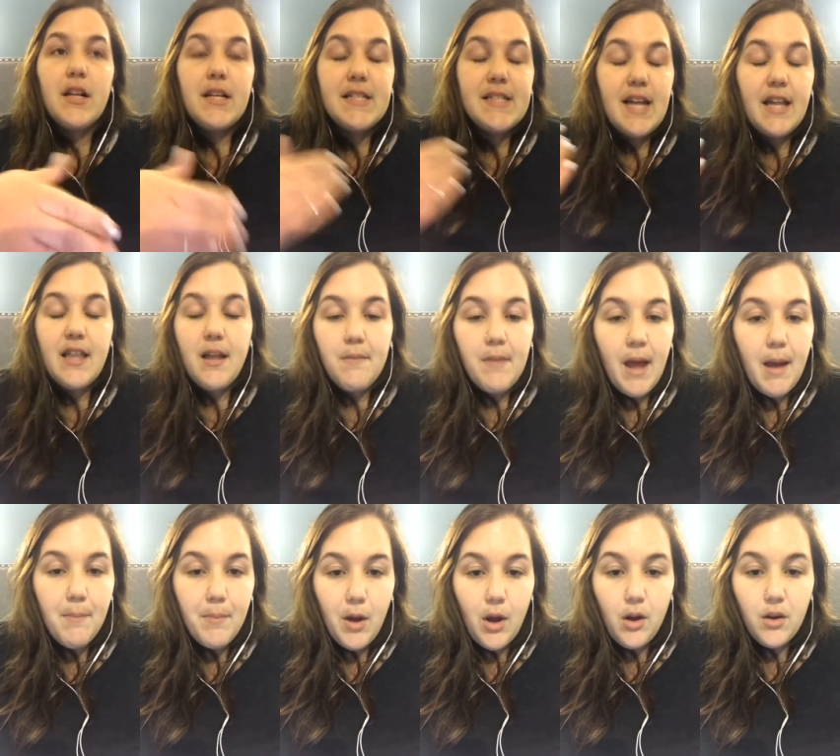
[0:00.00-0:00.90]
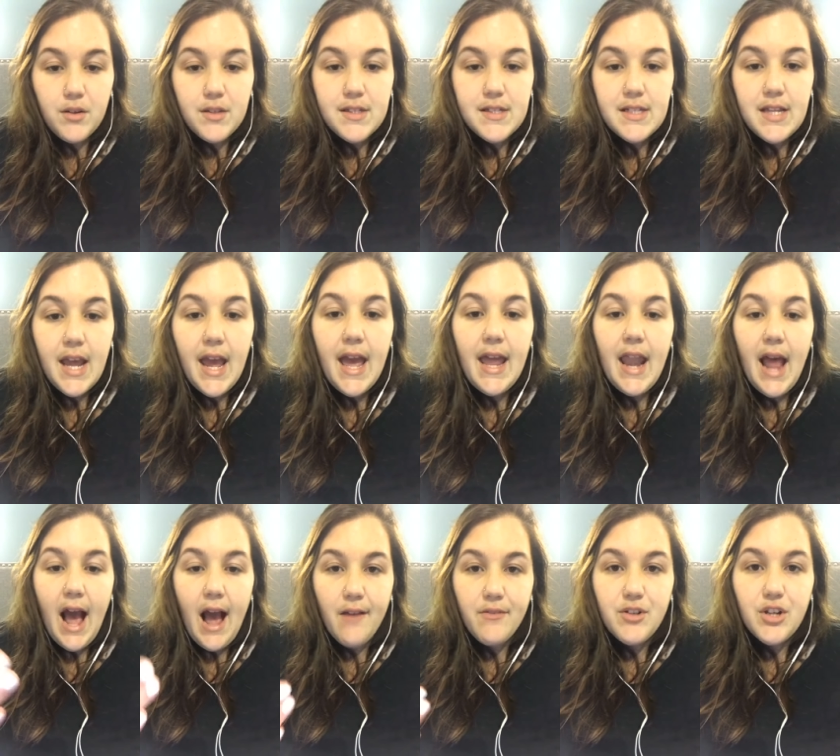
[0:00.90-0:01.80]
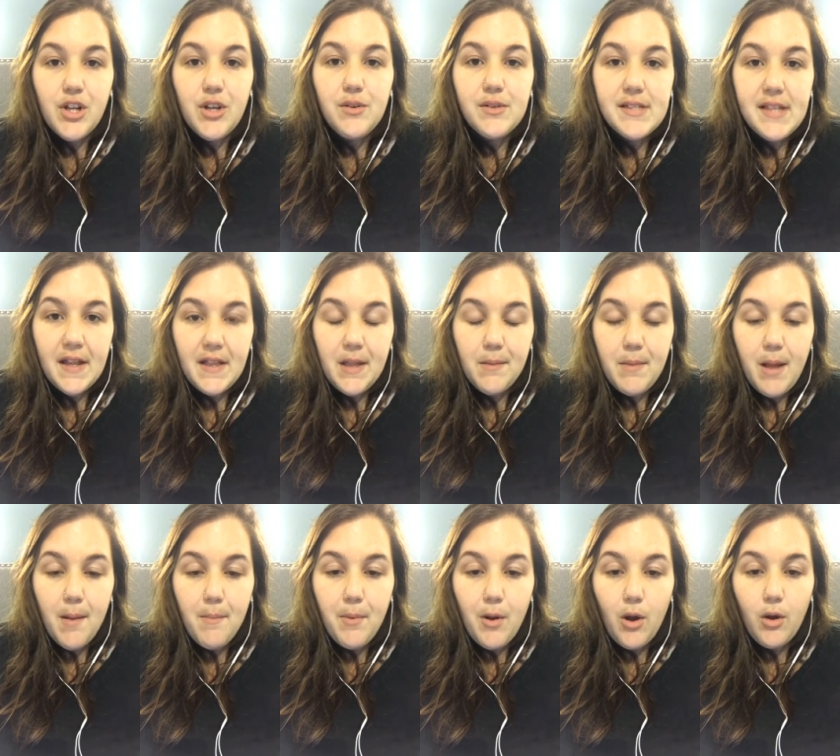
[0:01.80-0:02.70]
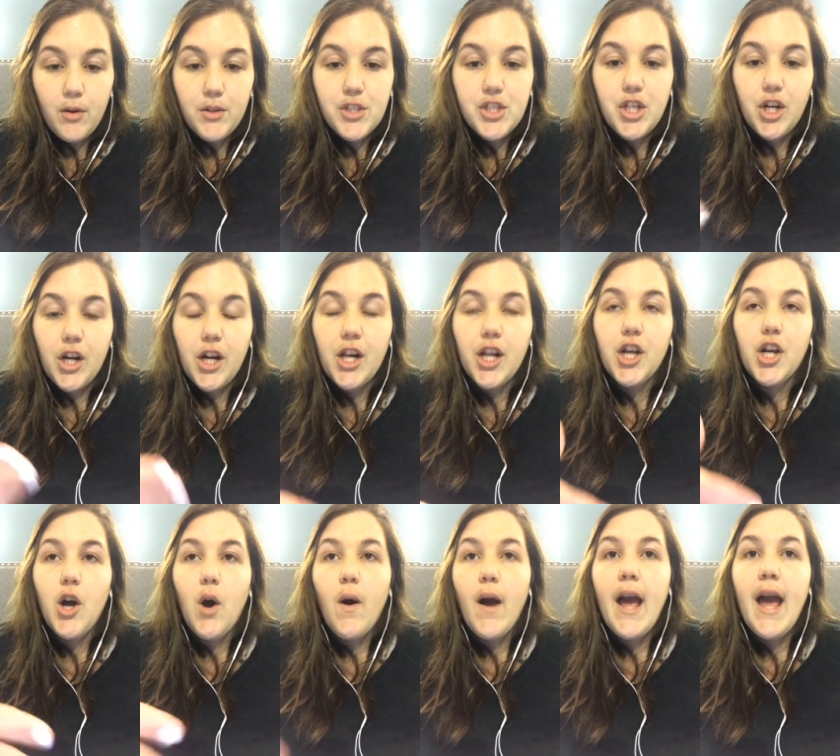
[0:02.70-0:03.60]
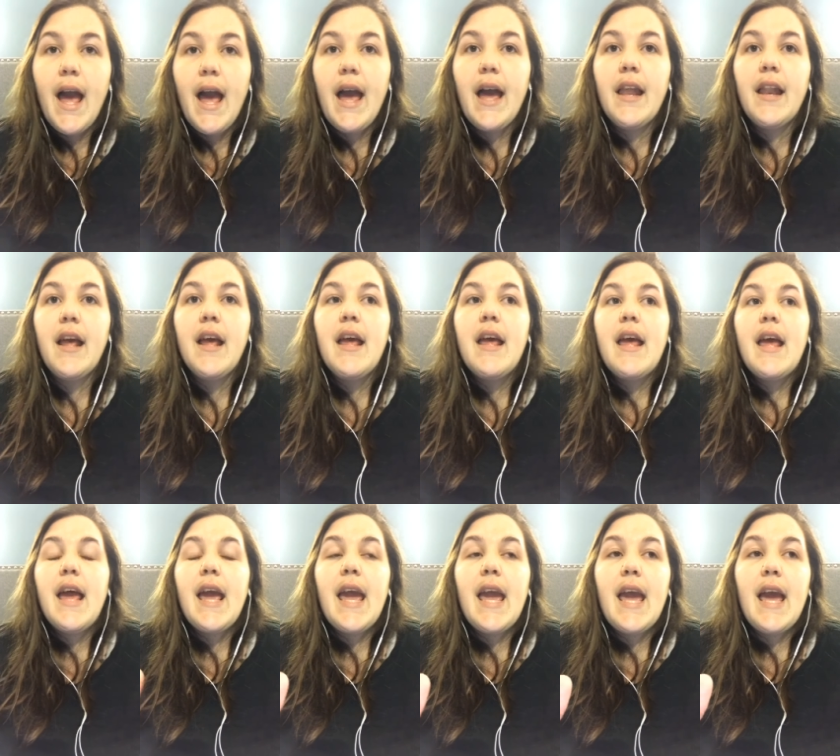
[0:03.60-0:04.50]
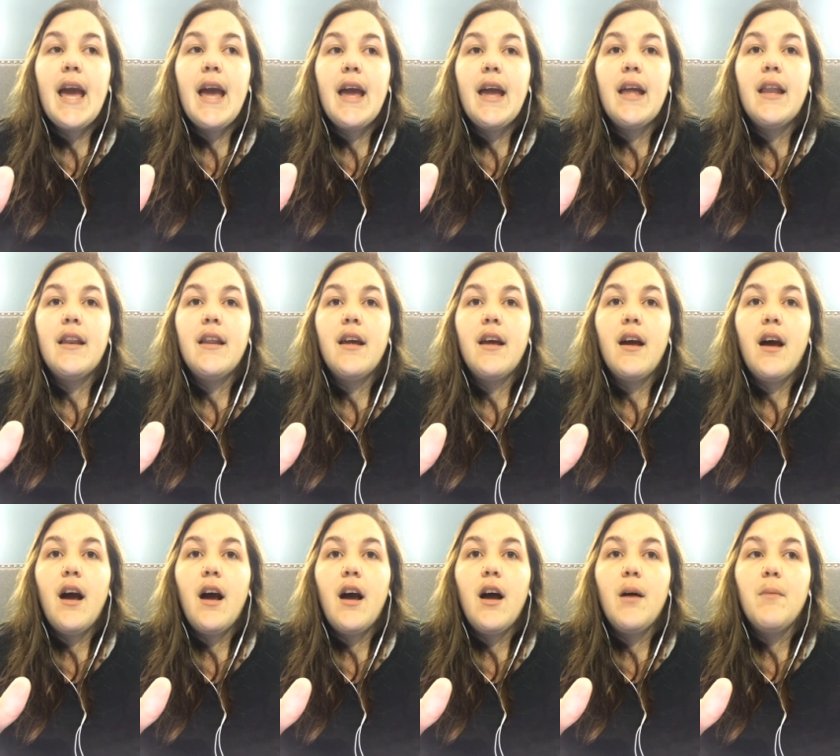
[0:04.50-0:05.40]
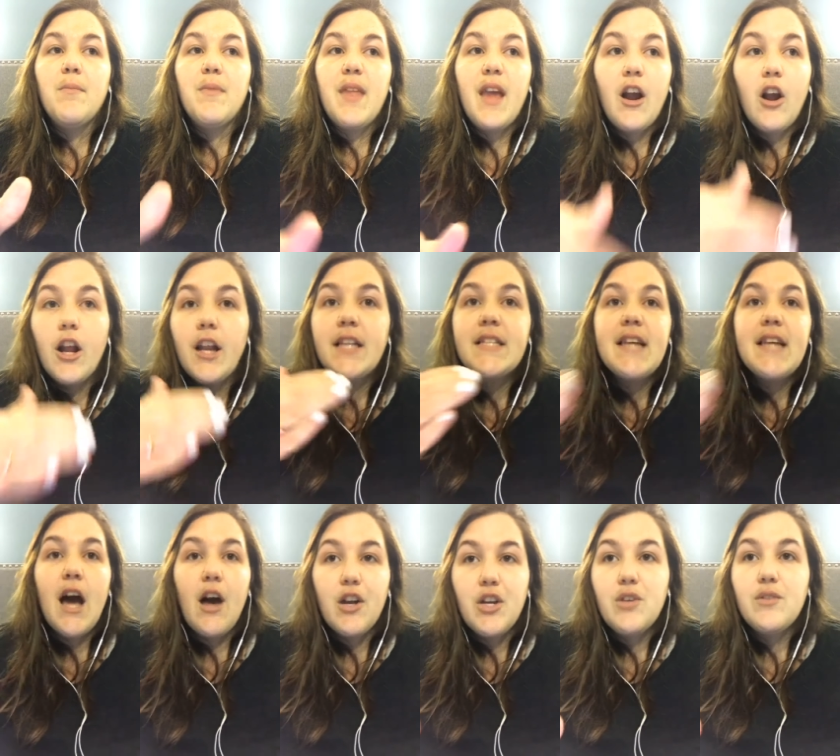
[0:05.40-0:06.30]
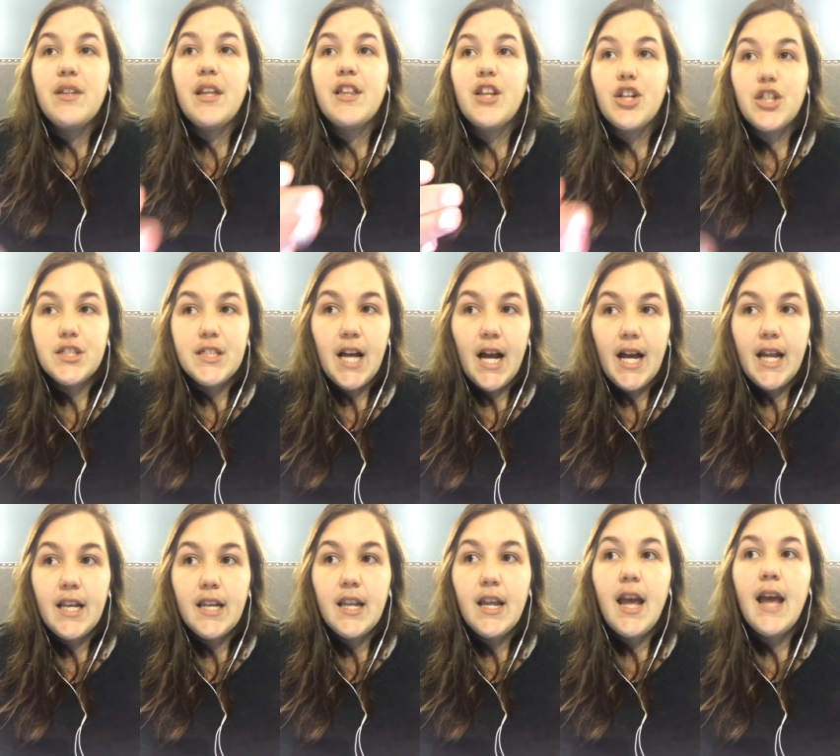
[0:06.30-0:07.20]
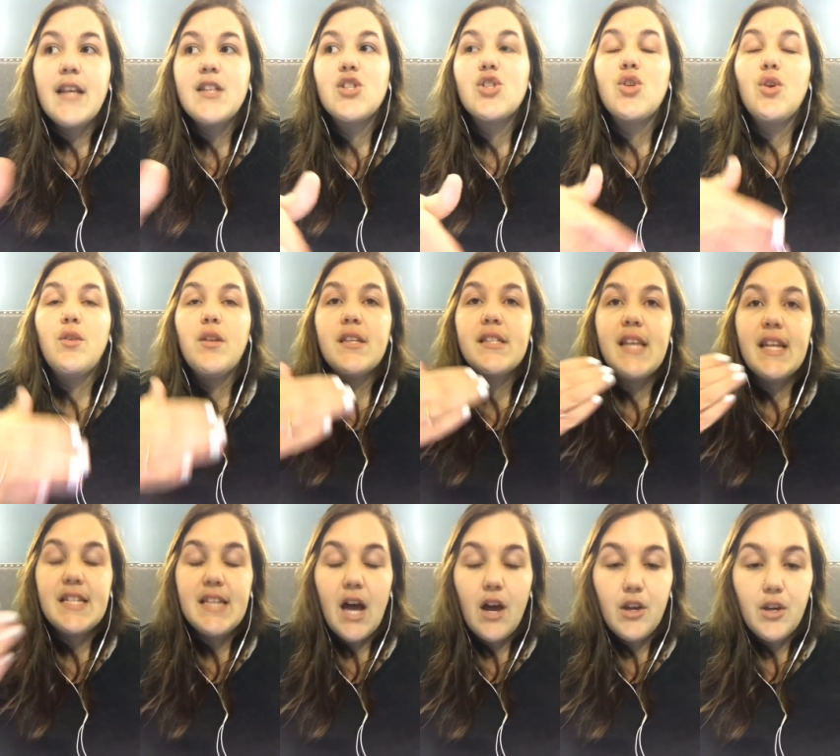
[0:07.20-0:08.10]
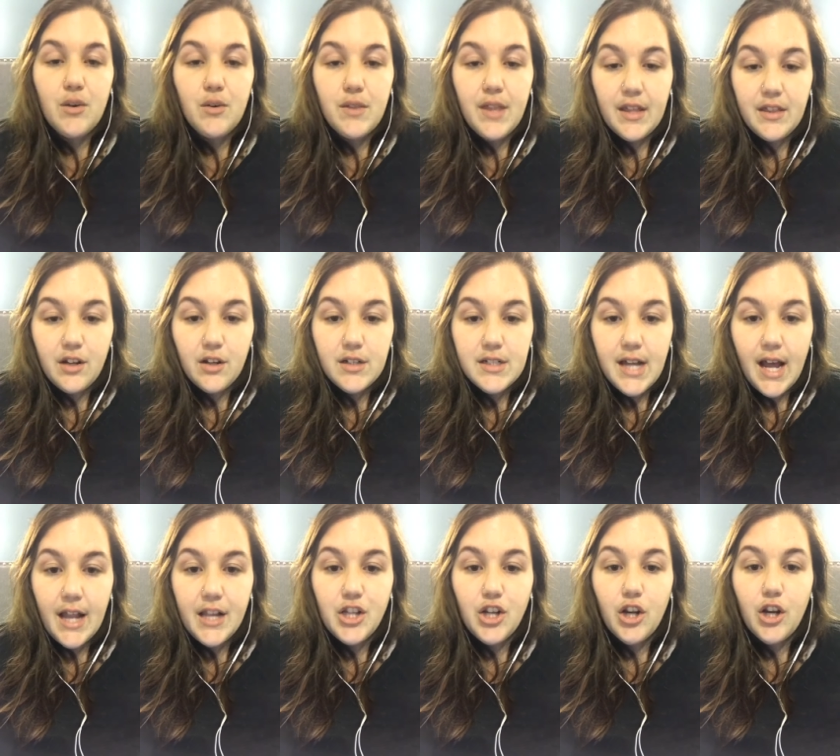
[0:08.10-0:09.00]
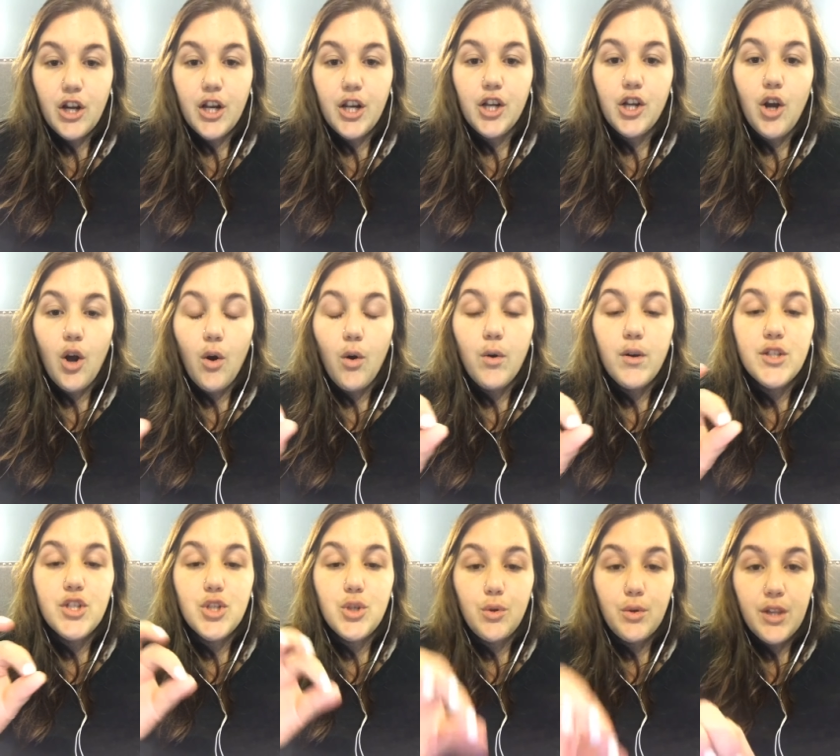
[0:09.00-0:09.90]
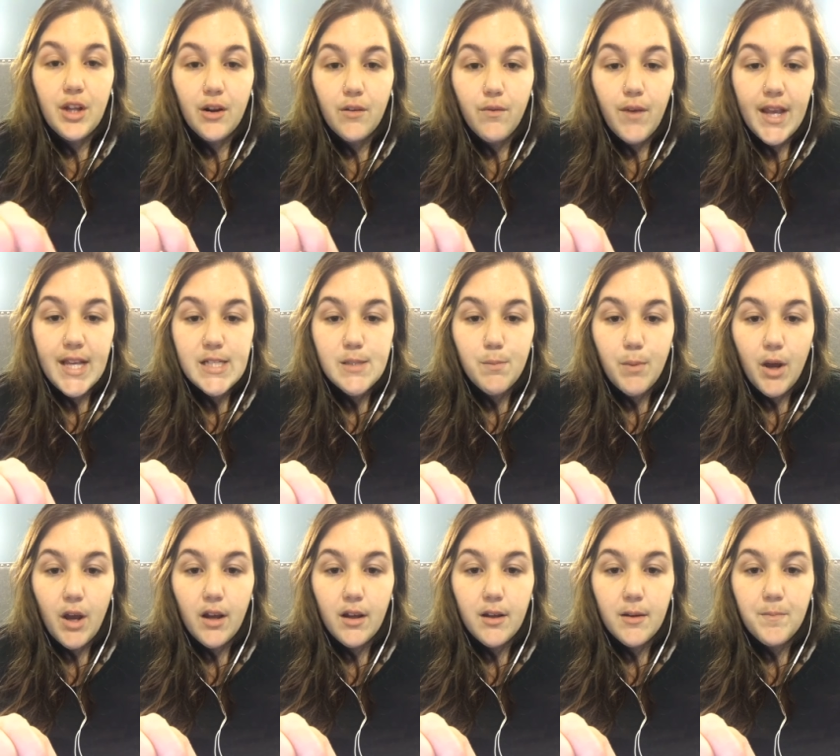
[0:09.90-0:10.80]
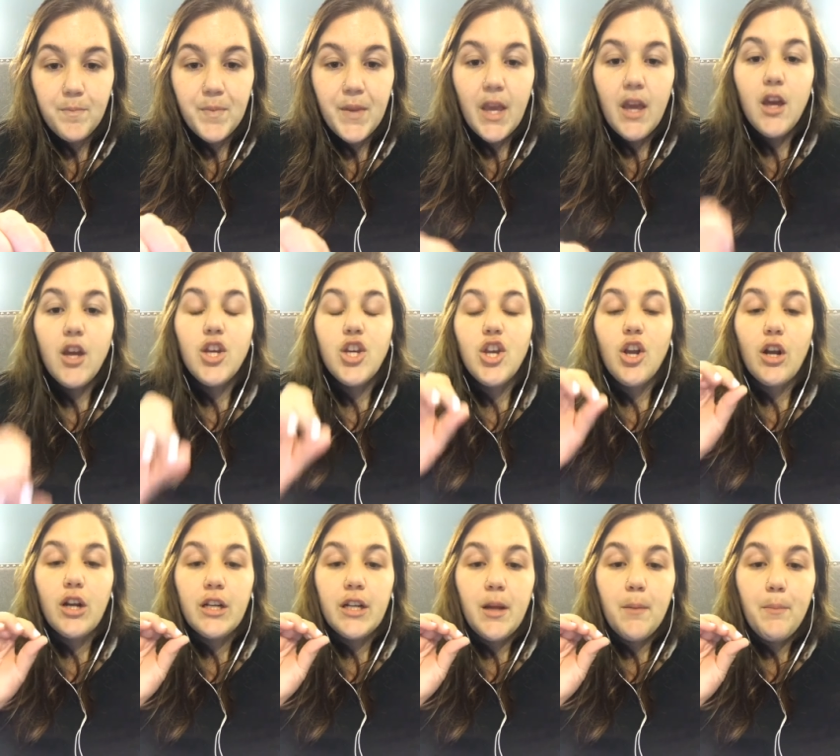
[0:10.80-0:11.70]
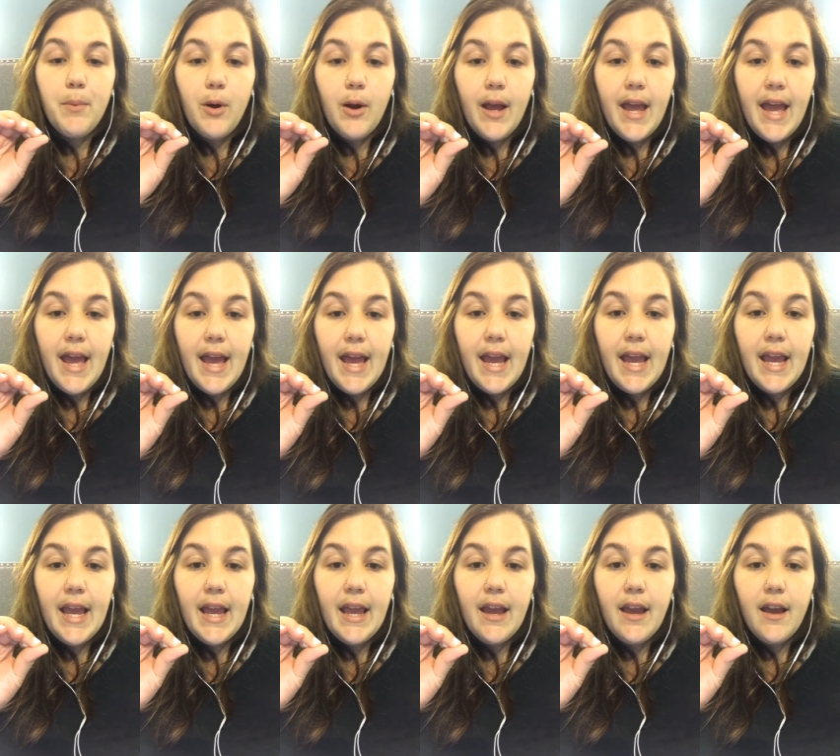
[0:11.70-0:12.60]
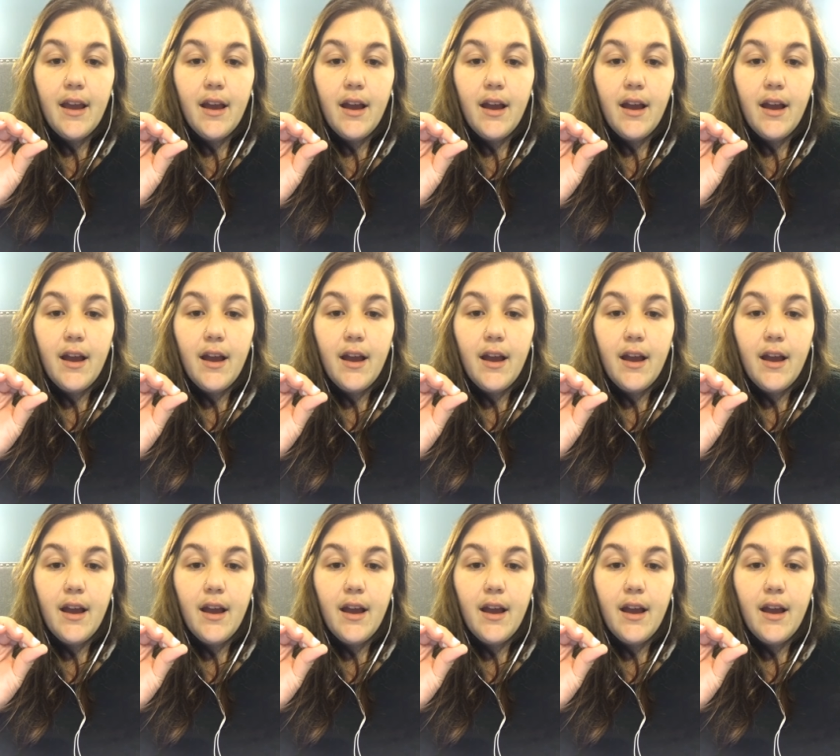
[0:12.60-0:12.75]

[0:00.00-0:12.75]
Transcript: send them that post, and after you send them that post, you're going to go ahead and they're going to tell you that they're done. As soon as they tell you that they're done, you're going to go to their Facebook. You're going to put a